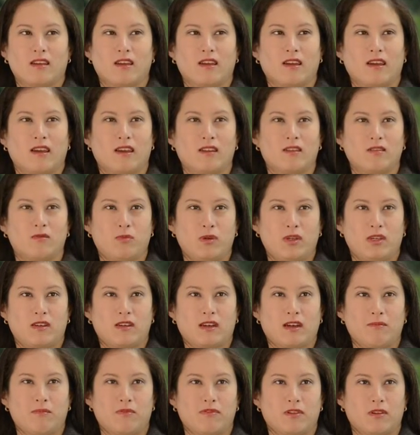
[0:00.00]
And
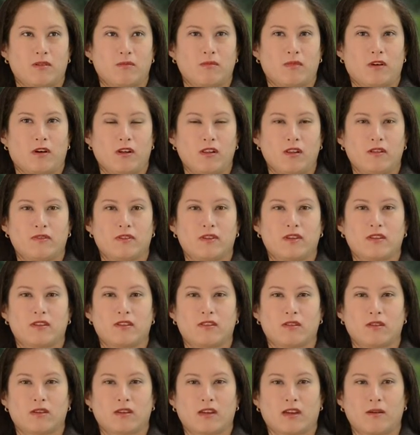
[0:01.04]
all of
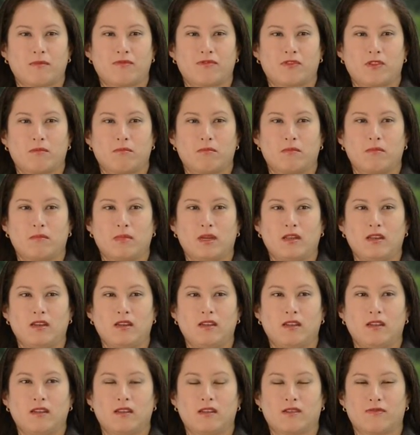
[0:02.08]
us come from
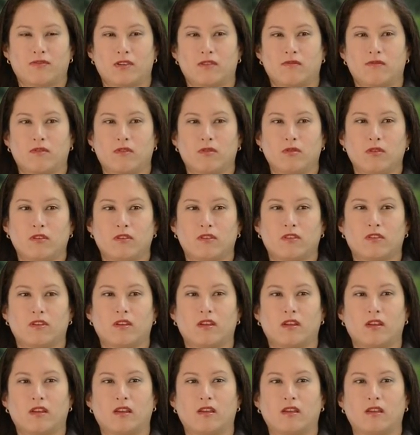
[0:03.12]
many different roots.
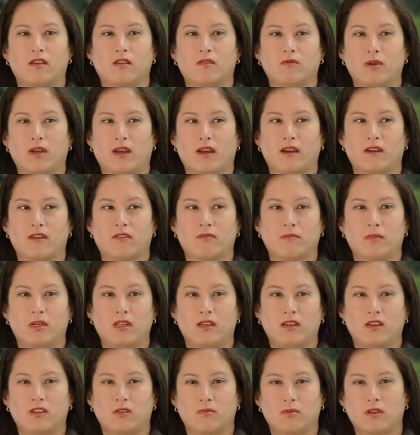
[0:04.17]
We have
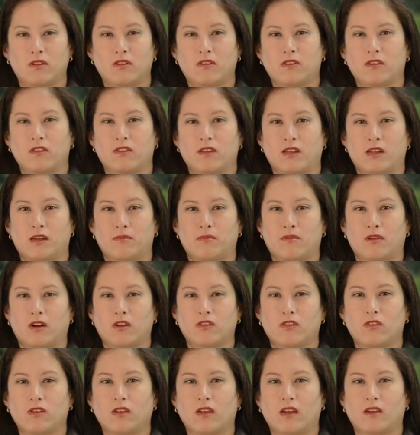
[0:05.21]
many experiences that are
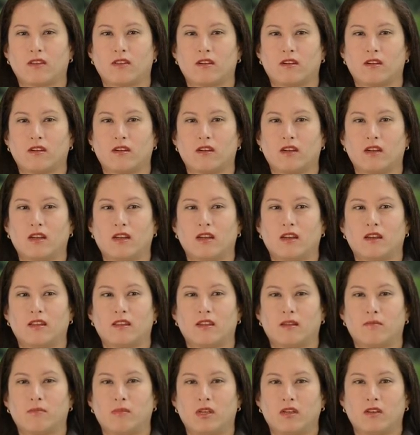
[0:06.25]
brought together
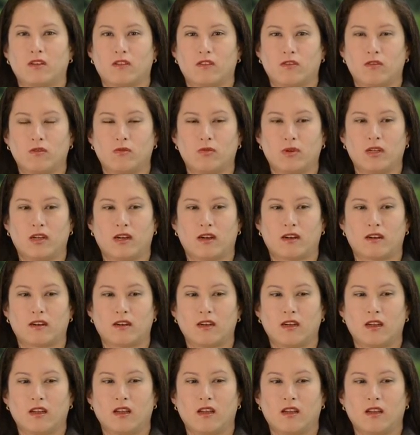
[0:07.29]
that make us who we
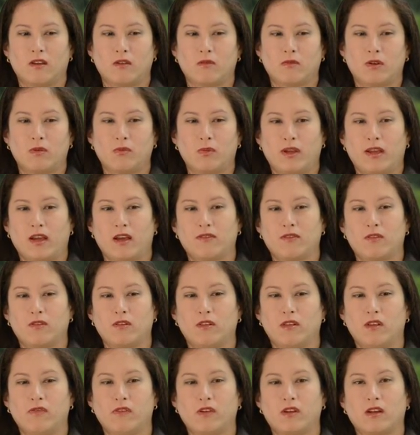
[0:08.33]
are. When we have to
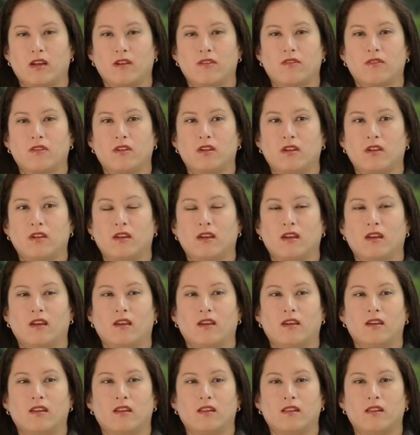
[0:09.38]
leave a country,
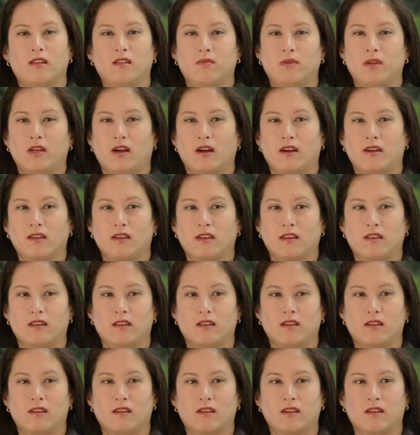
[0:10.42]
leave
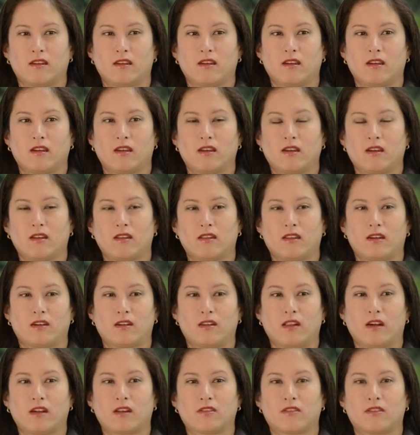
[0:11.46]
behind, there are
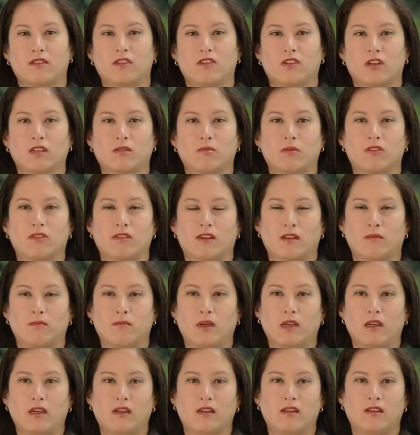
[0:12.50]
a lot of adjustments that are
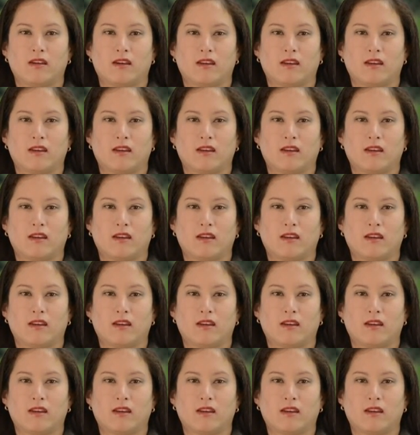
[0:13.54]
made.